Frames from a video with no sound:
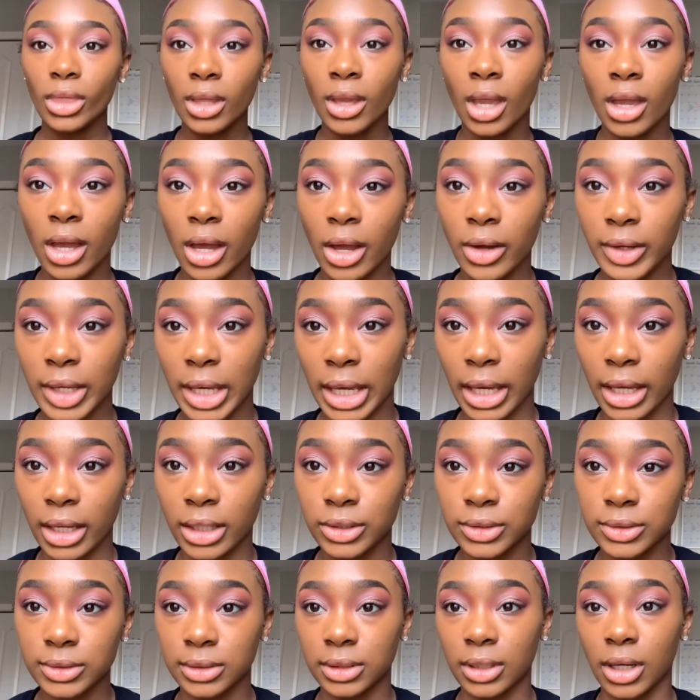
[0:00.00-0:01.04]
Okay,
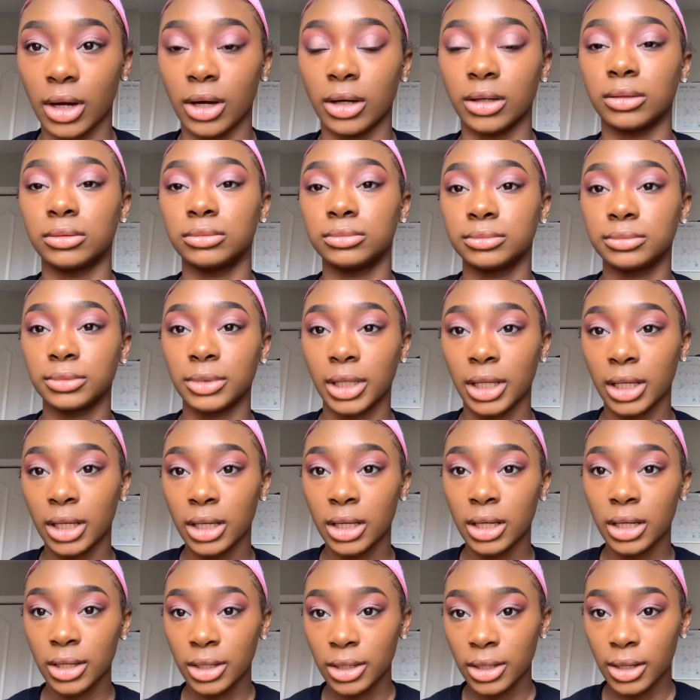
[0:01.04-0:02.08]
so
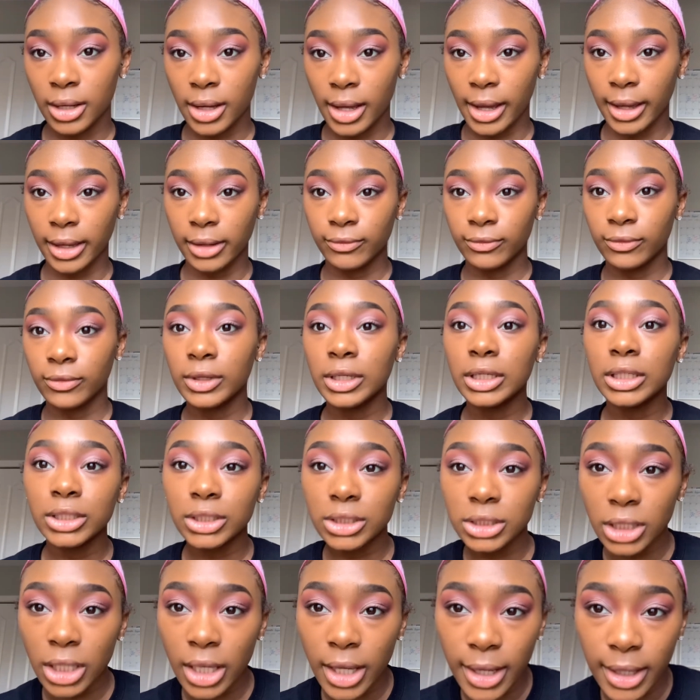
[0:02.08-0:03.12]
I finished
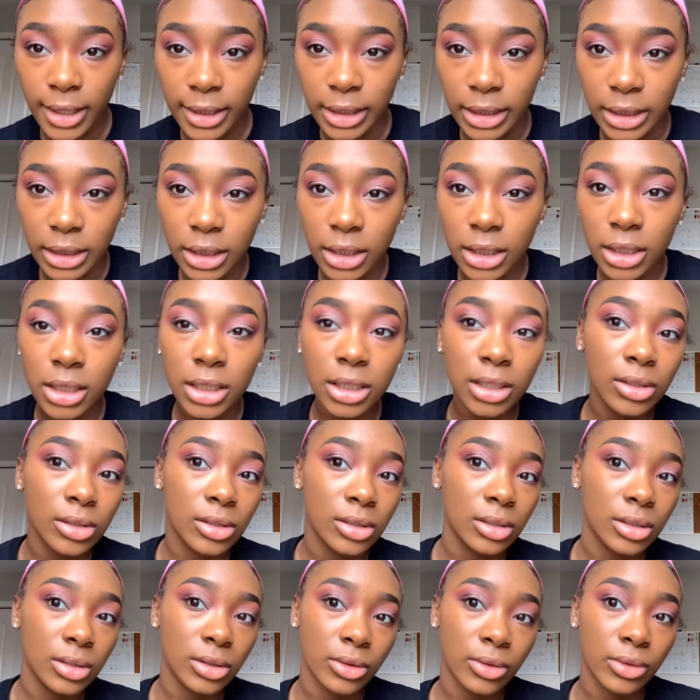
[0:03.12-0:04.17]
cutting
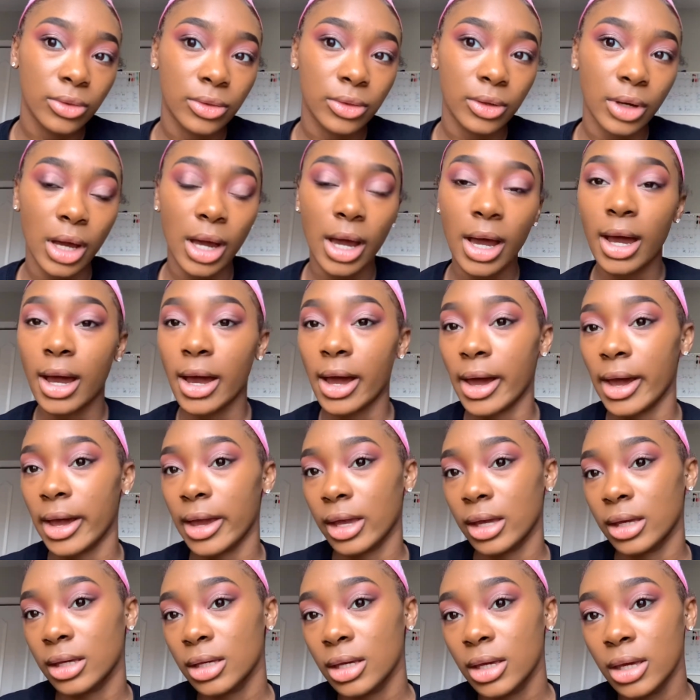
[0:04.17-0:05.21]
the eye,
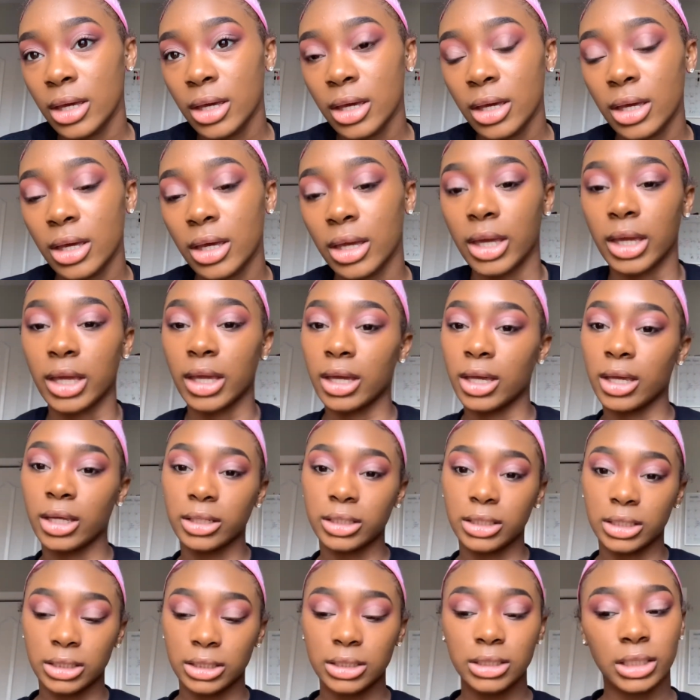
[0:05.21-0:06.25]
and
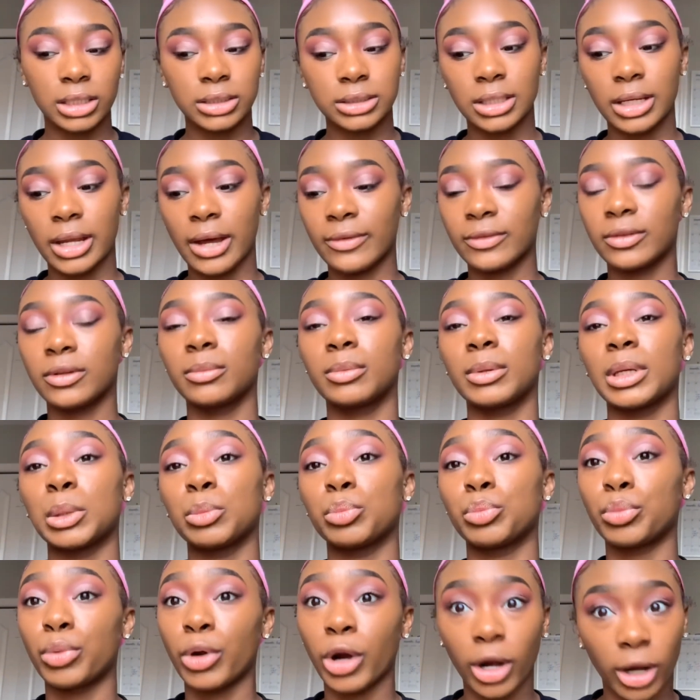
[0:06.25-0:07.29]
it doesn't have to be
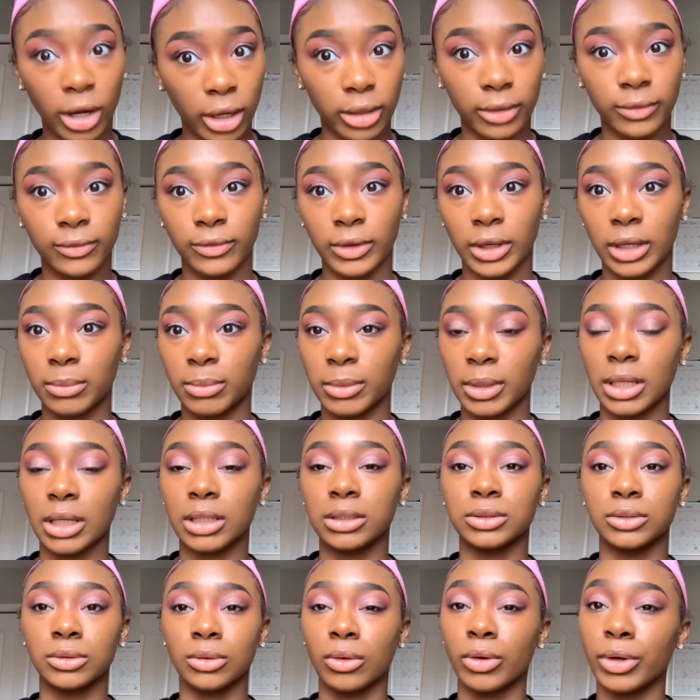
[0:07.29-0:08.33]
perfect because
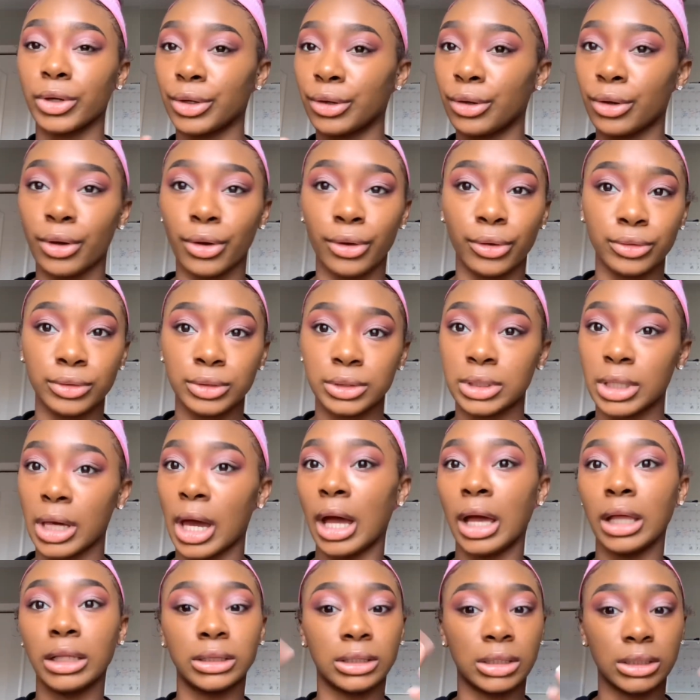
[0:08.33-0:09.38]
Lord knows
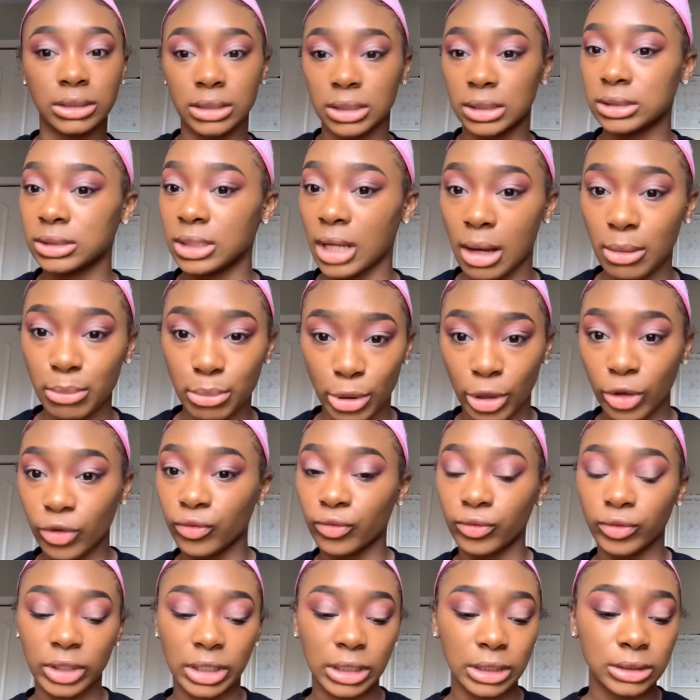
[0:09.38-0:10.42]
that this is not
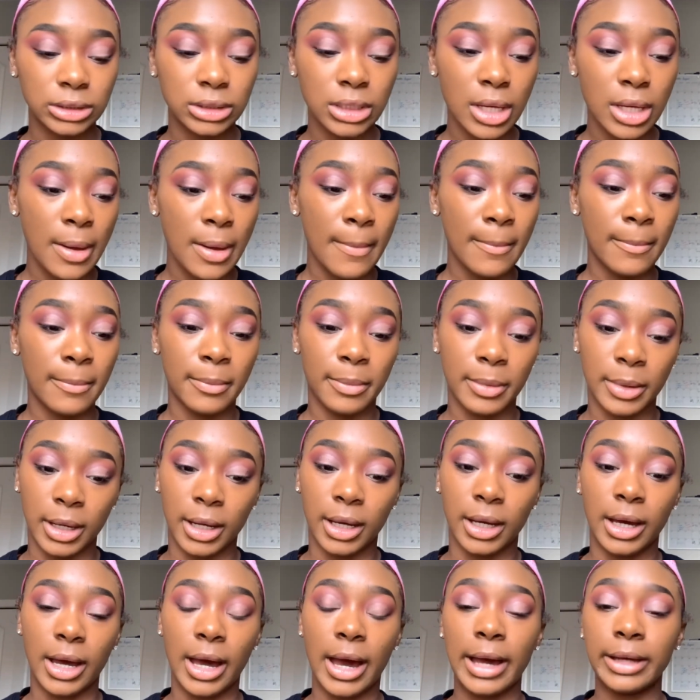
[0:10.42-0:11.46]
perfect, but
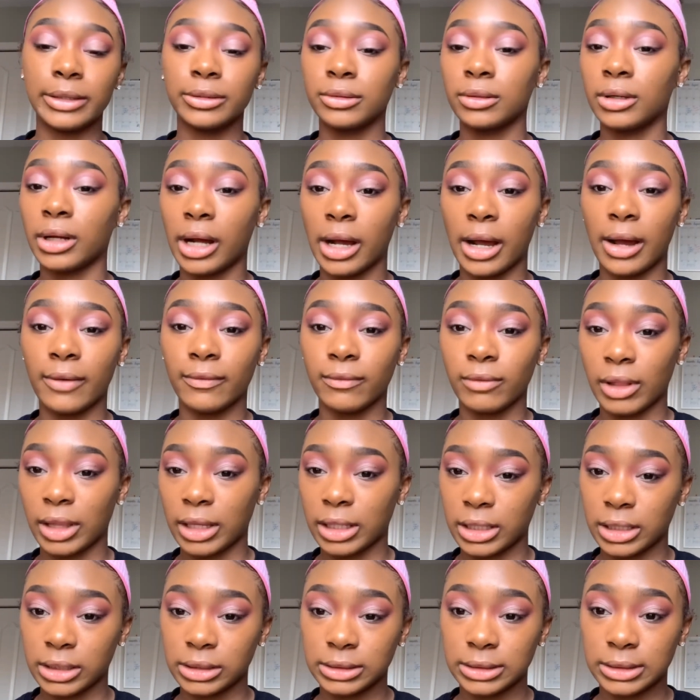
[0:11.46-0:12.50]
I do not have like a
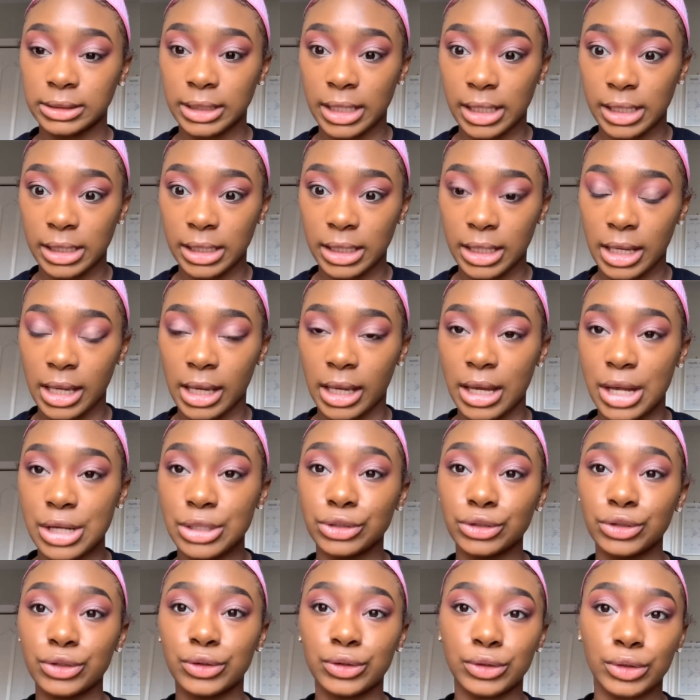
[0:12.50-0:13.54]
steady hand,
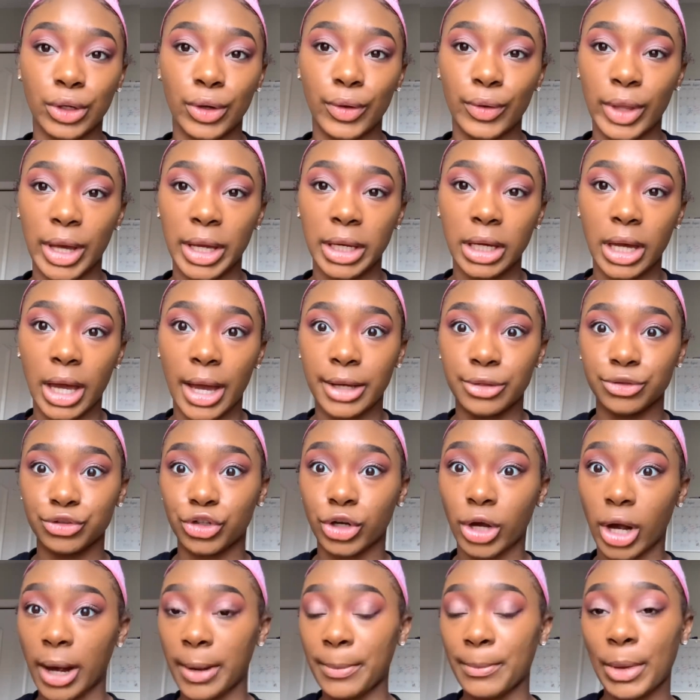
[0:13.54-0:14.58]
so like I
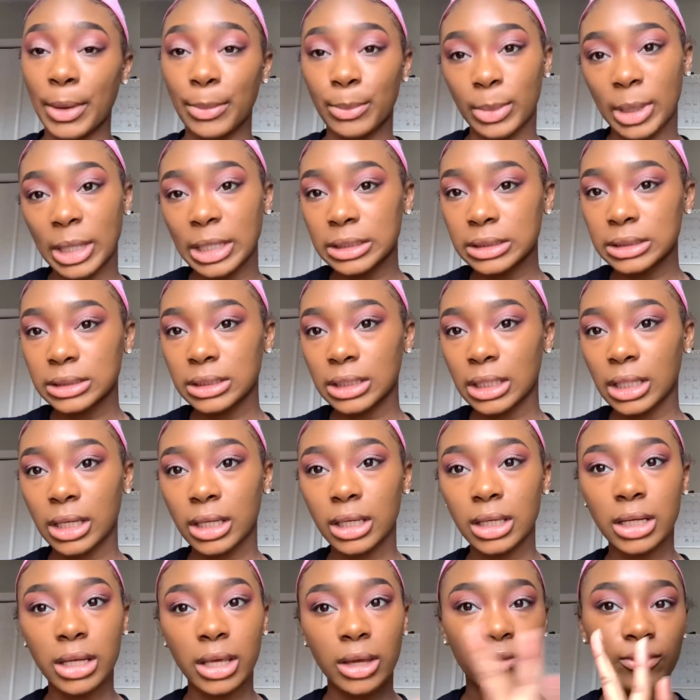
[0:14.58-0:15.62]
tried my best to get
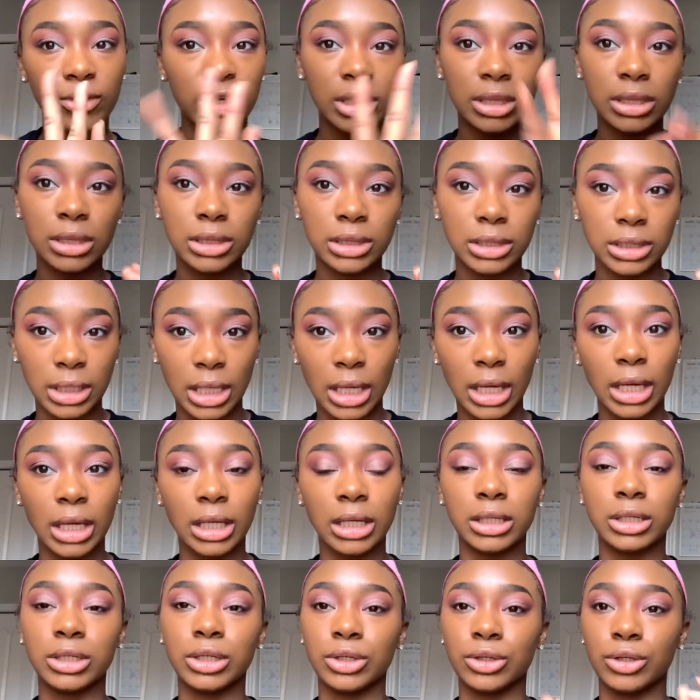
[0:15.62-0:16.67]
everything,
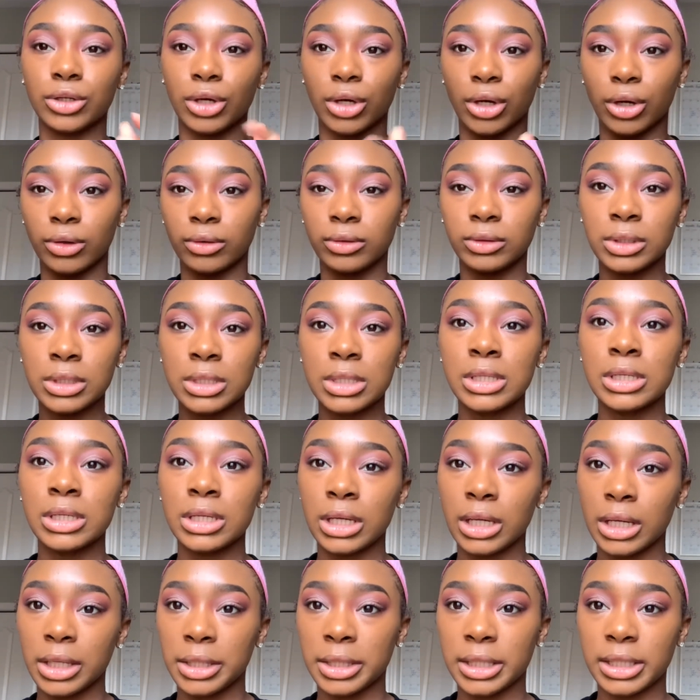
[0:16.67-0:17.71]
you know, at
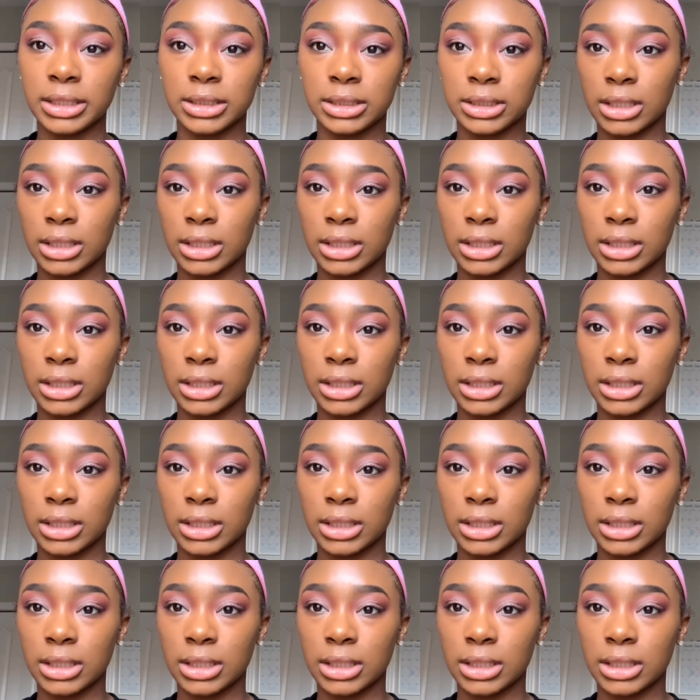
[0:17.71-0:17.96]
least